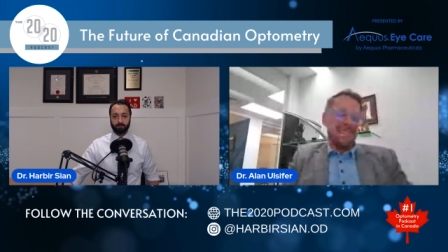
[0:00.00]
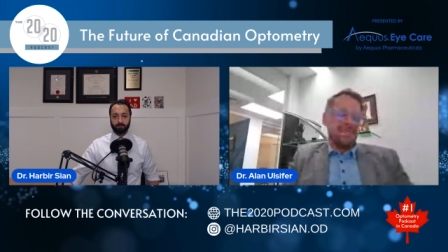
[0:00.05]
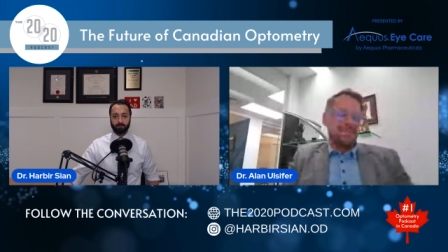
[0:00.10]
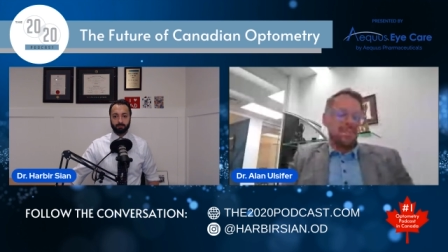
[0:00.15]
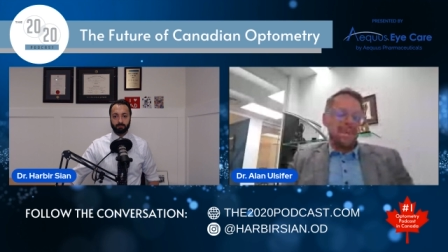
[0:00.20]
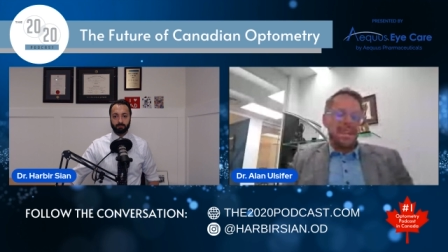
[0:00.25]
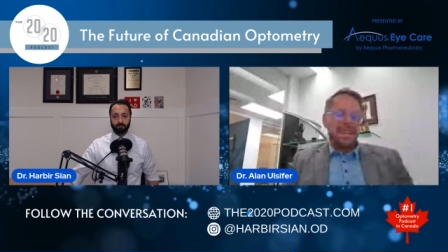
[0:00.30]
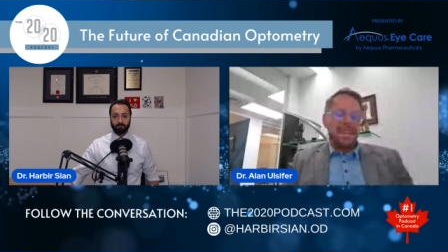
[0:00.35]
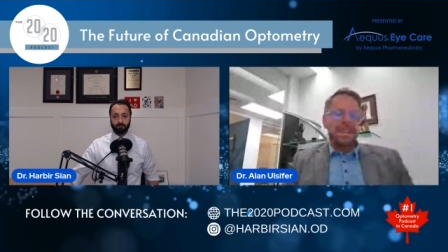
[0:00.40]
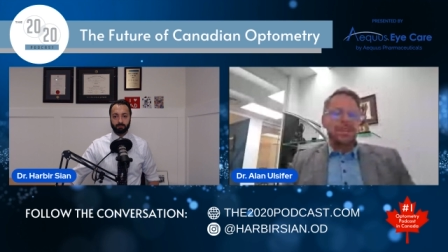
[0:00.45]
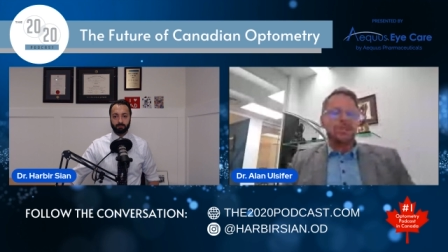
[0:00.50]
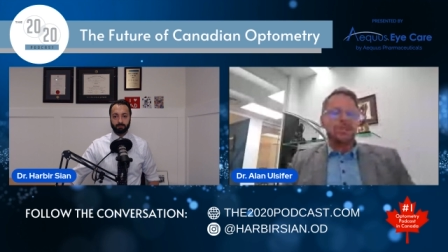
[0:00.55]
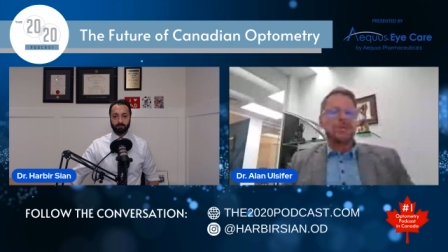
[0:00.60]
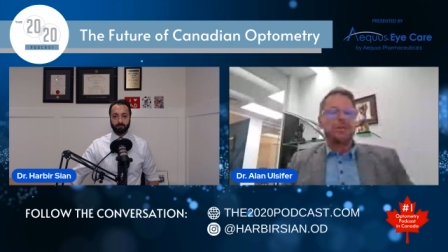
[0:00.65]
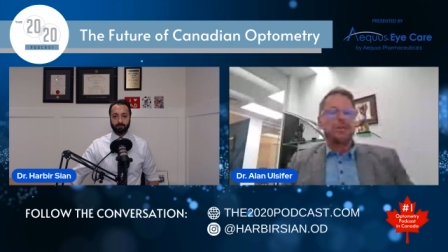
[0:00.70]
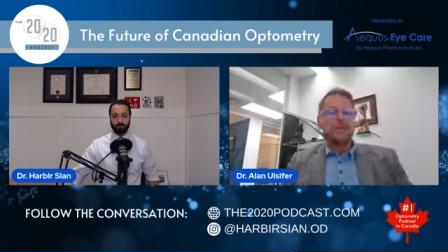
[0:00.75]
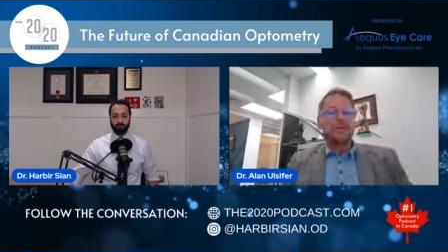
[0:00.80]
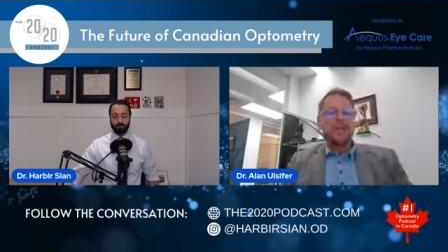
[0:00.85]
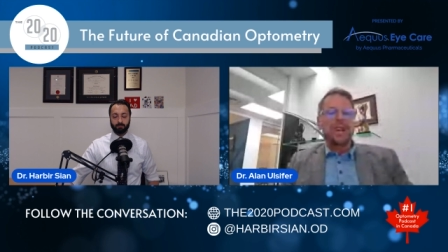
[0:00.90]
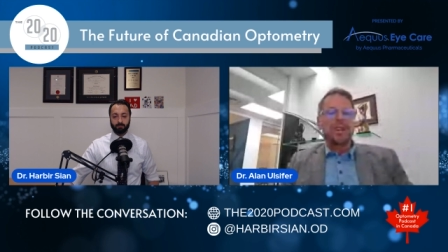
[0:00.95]
making
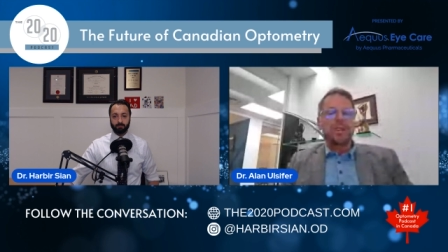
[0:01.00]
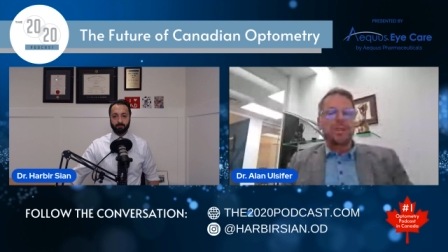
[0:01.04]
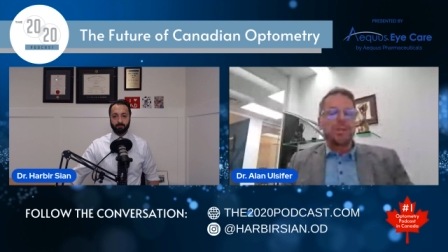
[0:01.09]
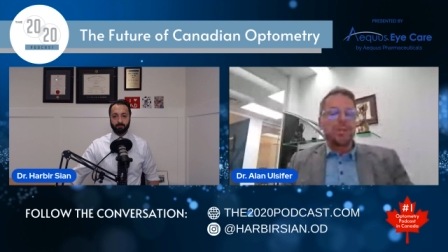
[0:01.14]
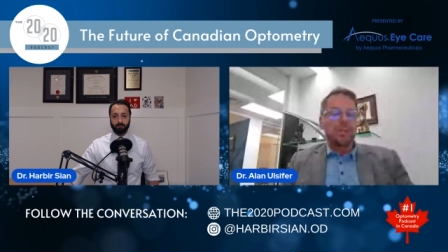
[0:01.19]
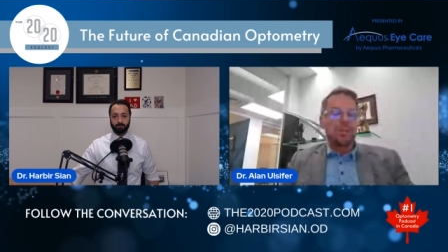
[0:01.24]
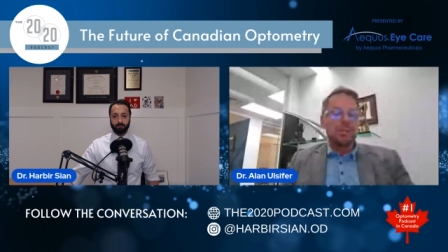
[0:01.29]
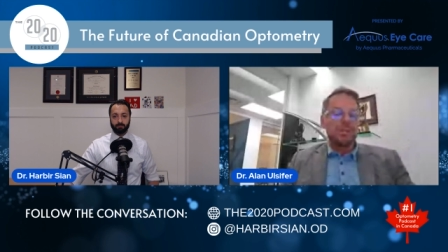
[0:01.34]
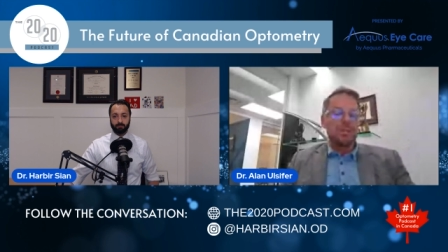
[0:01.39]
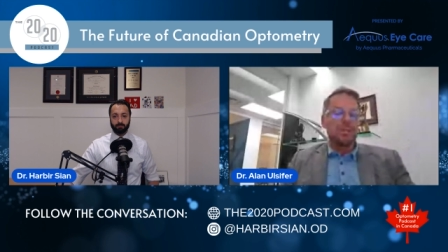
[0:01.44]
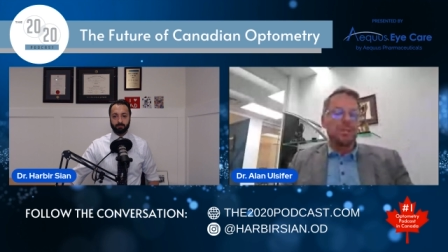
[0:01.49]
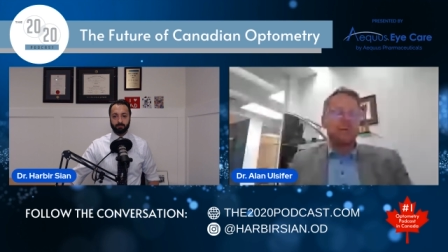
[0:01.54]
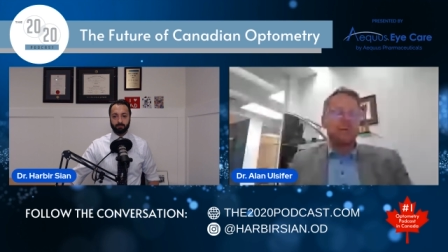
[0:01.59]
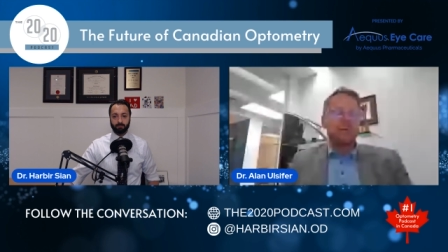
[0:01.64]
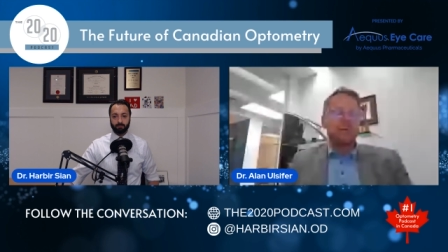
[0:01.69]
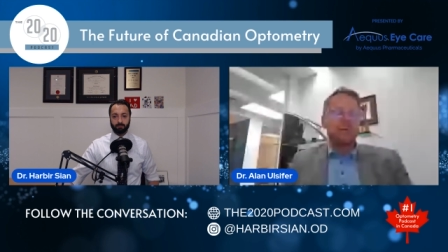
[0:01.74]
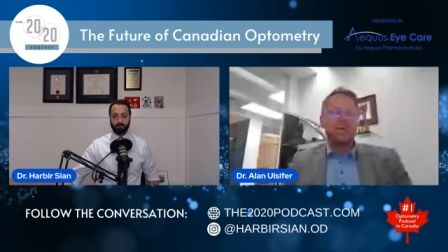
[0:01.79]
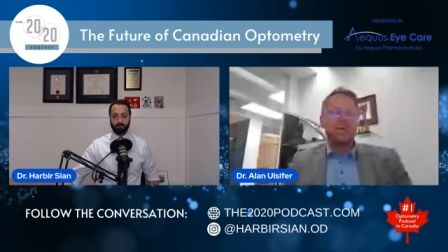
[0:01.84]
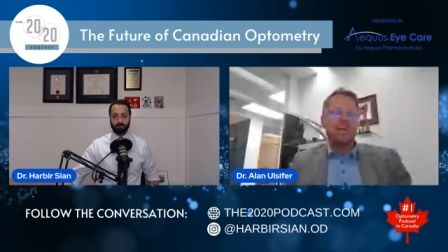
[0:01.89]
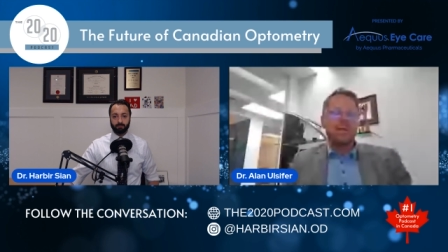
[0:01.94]
sure that our
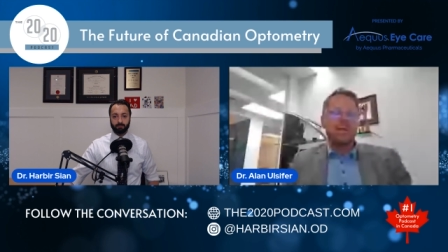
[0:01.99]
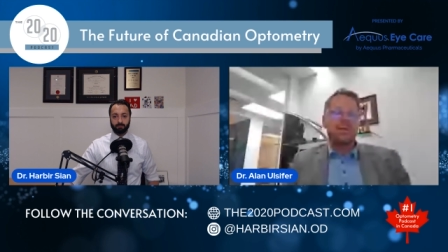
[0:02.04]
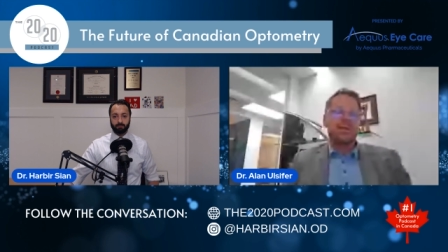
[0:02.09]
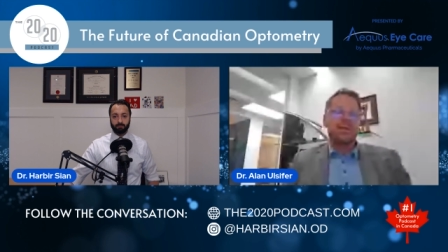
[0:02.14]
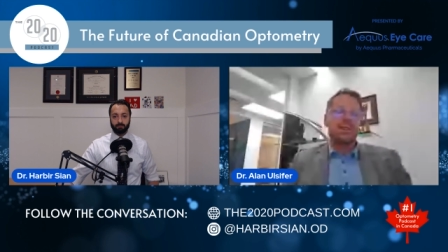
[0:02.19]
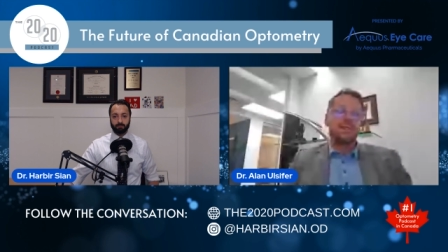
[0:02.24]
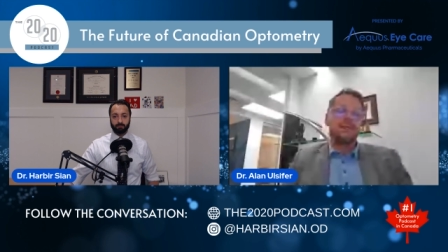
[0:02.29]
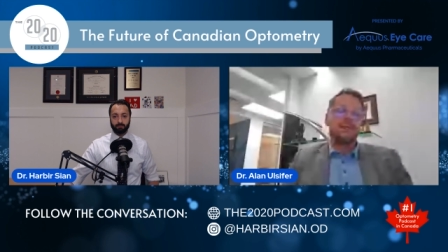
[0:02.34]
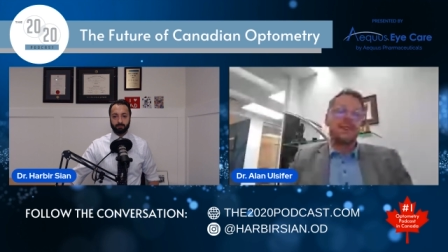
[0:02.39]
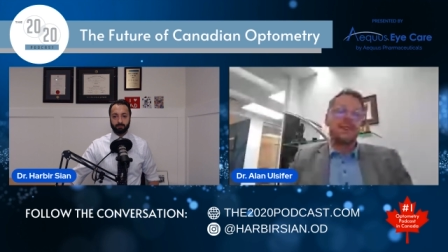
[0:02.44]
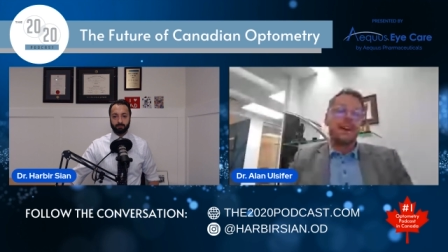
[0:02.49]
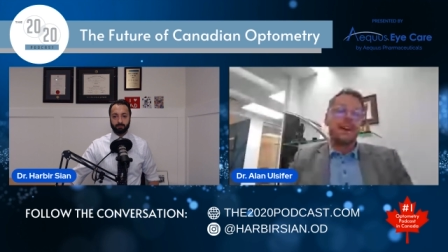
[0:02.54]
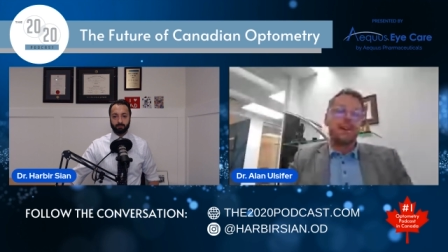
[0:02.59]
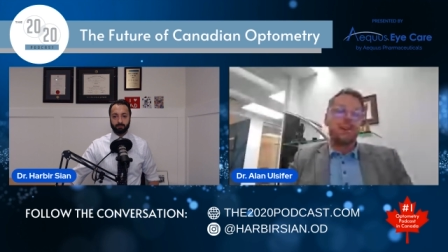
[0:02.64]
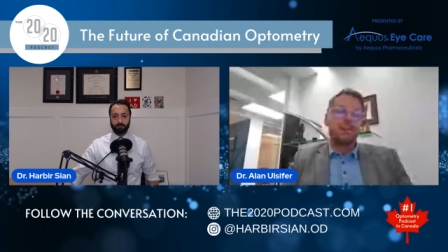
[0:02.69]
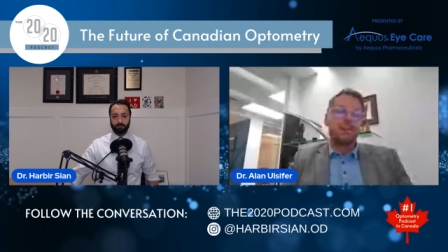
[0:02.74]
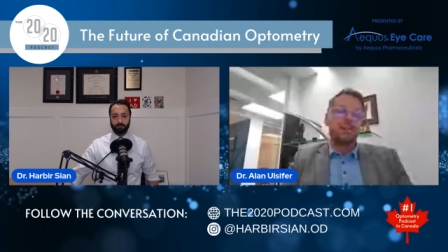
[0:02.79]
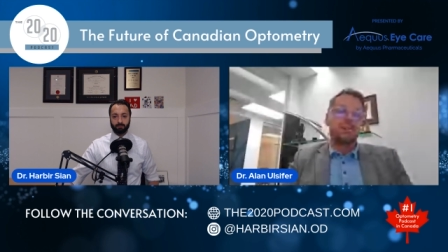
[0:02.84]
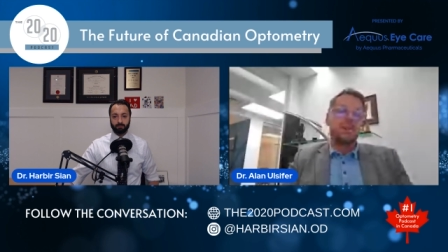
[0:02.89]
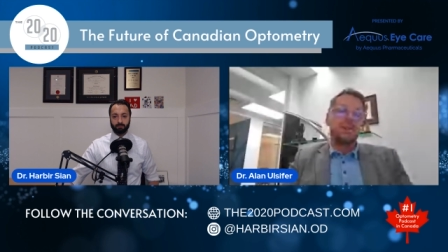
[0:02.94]
services aren't
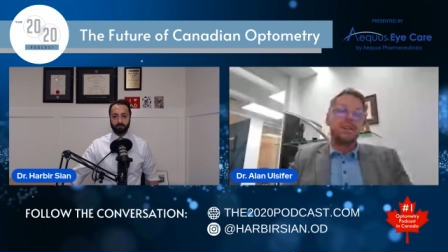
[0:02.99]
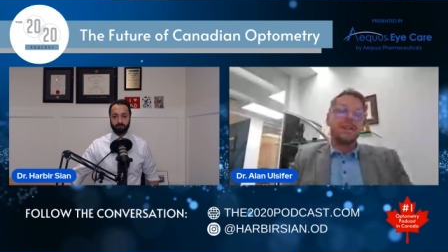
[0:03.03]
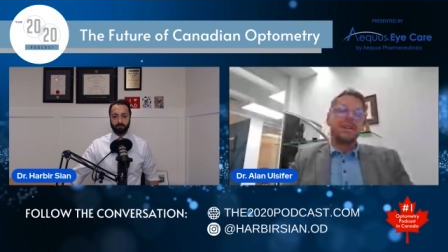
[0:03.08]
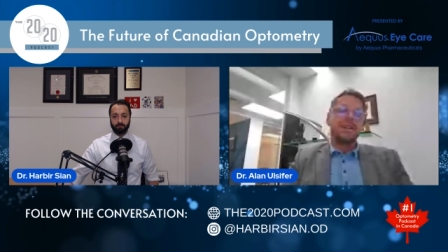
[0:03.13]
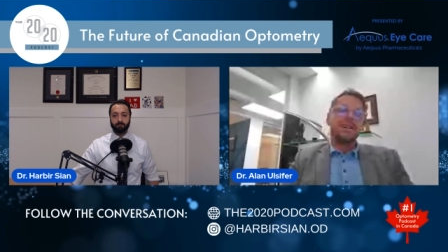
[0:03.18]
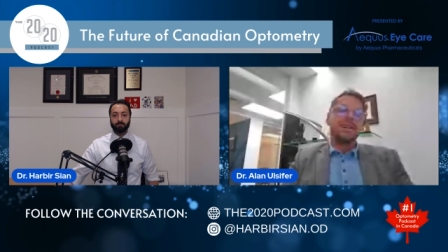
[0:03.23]
devalued,